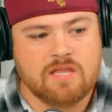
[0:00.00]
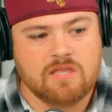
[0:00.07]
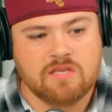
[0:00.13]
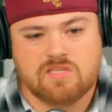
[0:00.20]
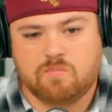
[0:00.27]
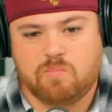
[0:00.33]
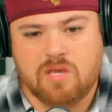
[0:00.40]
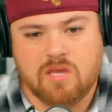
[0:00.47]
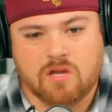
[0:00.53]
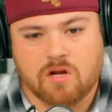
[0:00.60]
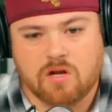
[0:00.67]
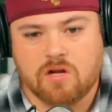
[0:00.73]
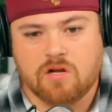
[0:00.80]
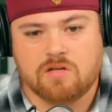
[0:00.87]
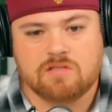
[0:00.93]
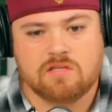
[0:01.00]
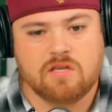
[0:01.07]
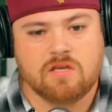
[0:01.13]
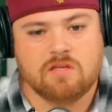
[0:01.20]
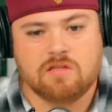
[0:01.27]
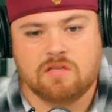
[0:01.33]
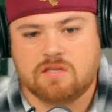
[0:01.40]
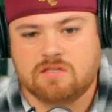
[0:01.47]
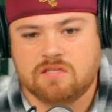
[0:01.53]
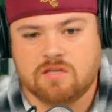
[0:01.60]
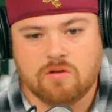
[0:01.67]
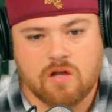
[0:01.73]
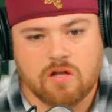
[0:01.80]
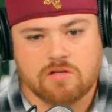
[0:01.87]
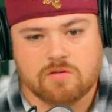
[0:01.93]
the speakers, the the
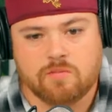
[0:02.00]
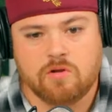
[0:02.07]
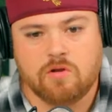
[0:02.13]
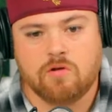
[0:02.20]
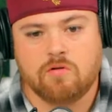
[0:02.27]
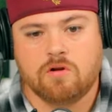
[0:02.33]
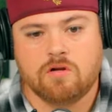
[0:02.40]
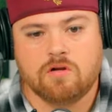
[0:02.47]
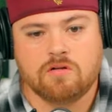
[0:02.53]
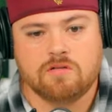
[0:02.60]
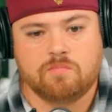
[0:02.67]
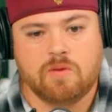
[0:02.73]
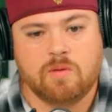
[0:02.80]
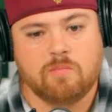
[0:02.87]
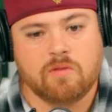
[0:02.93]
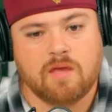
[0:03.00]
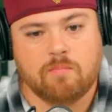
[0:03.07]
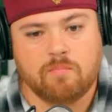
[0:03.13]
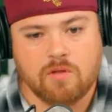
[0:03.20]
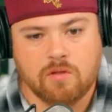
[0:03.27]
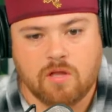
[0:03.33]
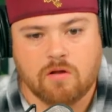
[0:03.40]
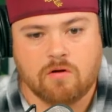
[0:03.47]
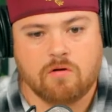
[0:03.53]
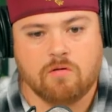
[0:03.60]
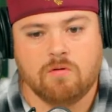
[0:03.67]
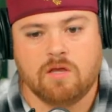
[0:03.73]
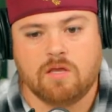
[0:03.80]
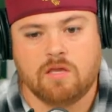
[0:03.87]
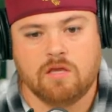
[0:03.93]
single entrepreneurs, people that build out
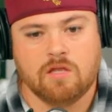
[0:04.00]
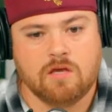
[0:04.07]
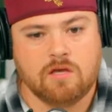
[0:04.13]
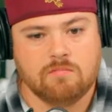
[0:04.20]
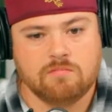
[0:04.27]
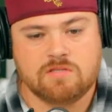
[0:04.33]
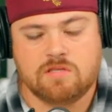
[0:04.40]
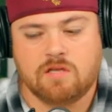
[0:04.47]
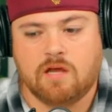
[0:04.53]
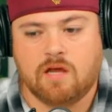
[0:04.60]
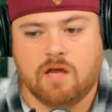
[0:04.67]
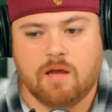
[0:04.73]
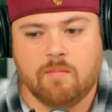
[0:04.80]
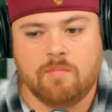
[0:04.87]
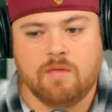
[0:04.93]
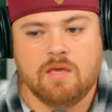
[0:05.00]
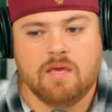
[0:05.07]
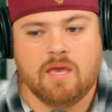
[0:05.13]
curriculums, um,